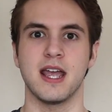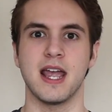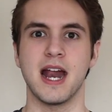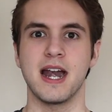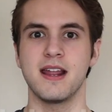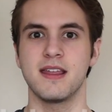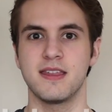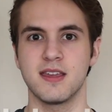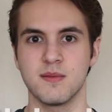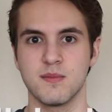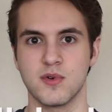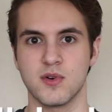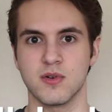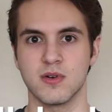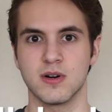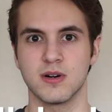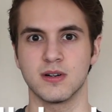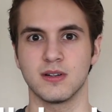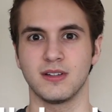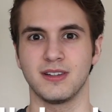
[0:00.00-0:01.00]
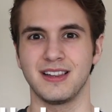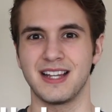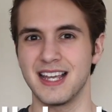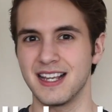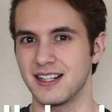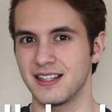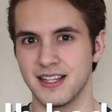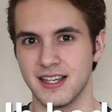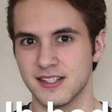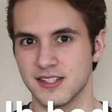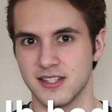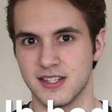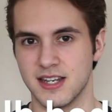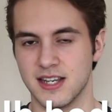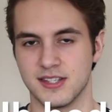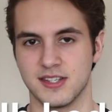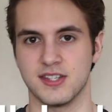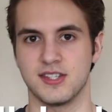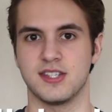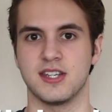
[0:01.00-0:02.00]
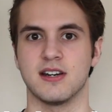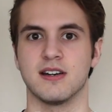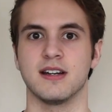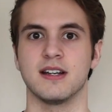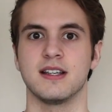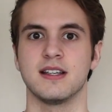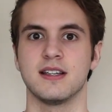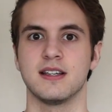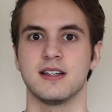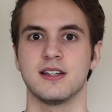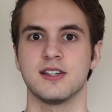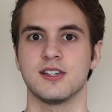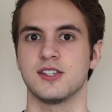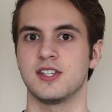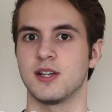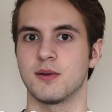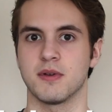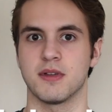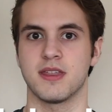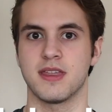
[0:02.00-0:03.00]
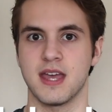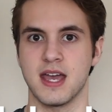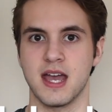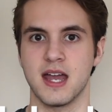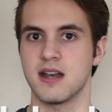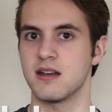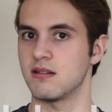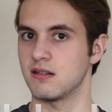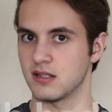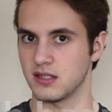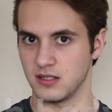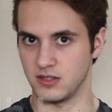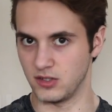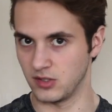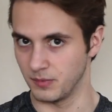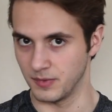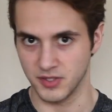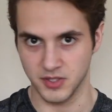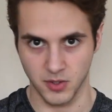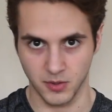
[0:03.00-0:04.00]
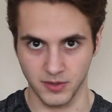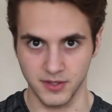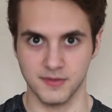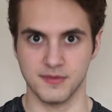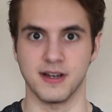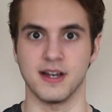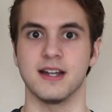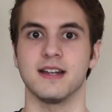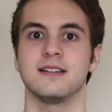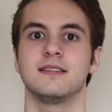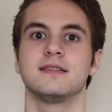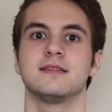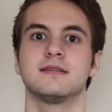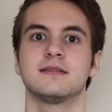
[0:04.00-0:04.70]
Anything more likely isn't necessary. Stick with that, you'll be totally fine.